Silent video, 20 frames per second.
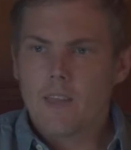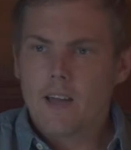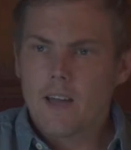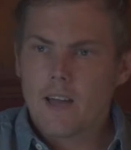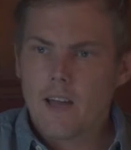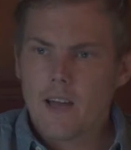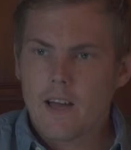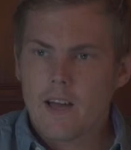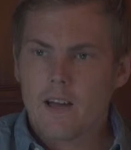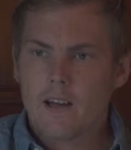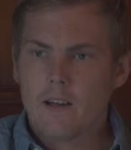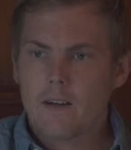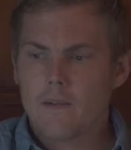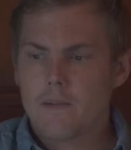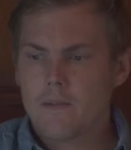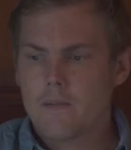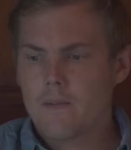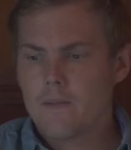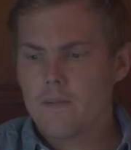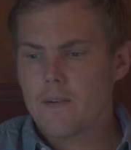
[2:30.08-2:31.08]

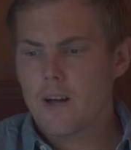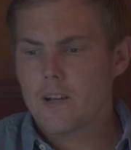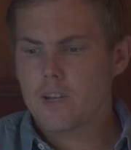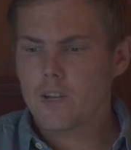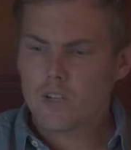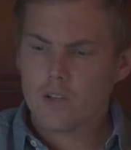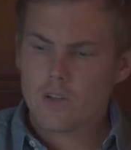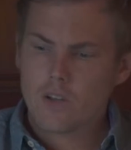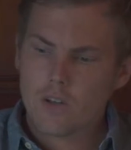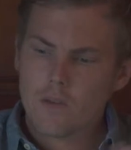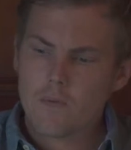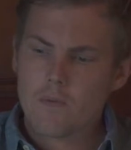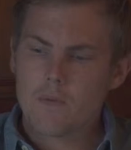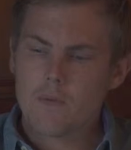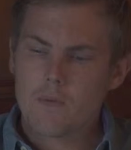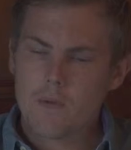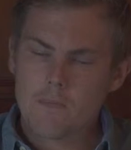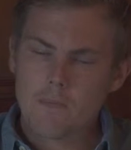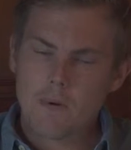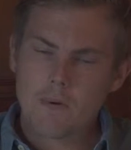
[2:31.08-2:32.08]
I just
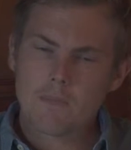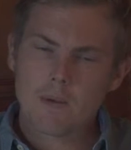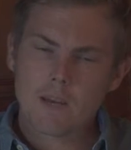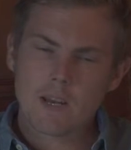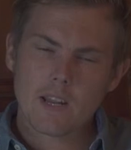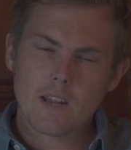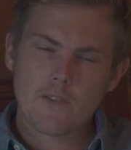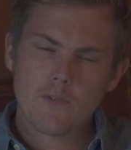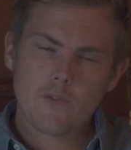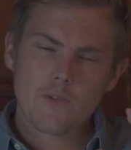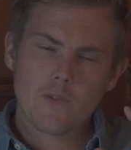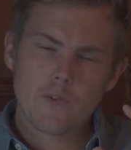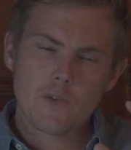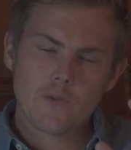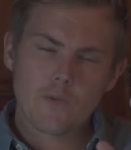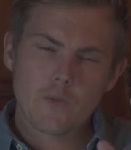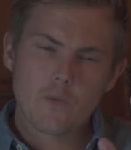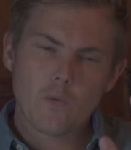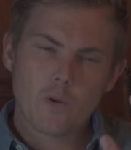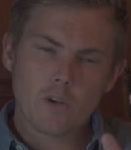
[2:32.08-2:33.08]
but
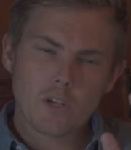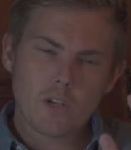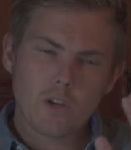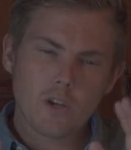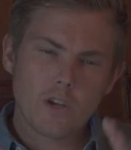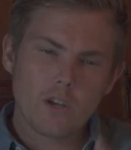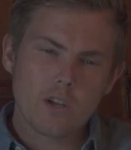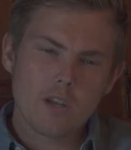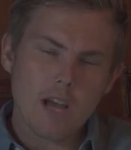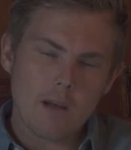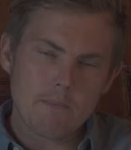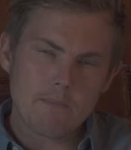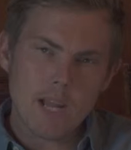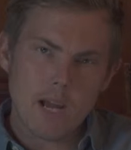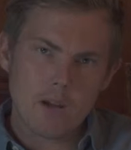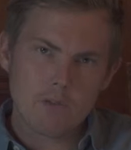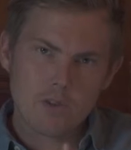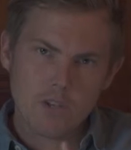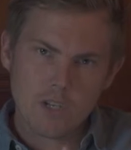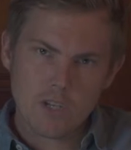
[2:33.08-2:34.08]
if we want to come
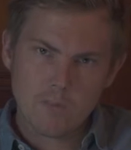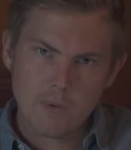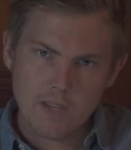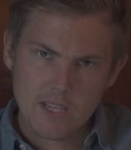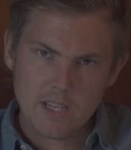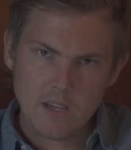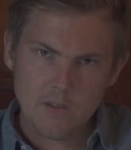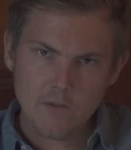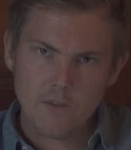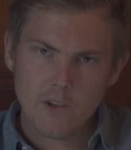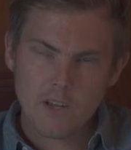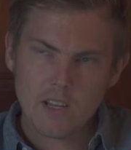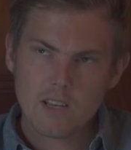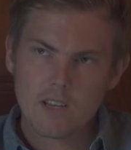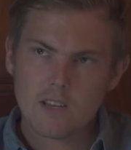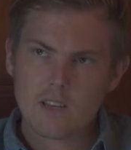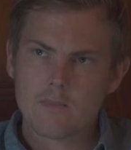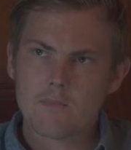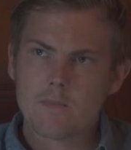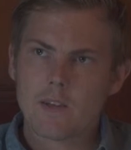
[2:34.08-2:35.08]
down to
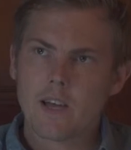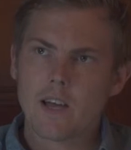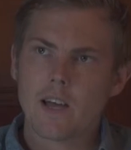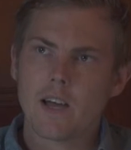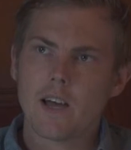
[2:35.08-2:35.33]
specifics,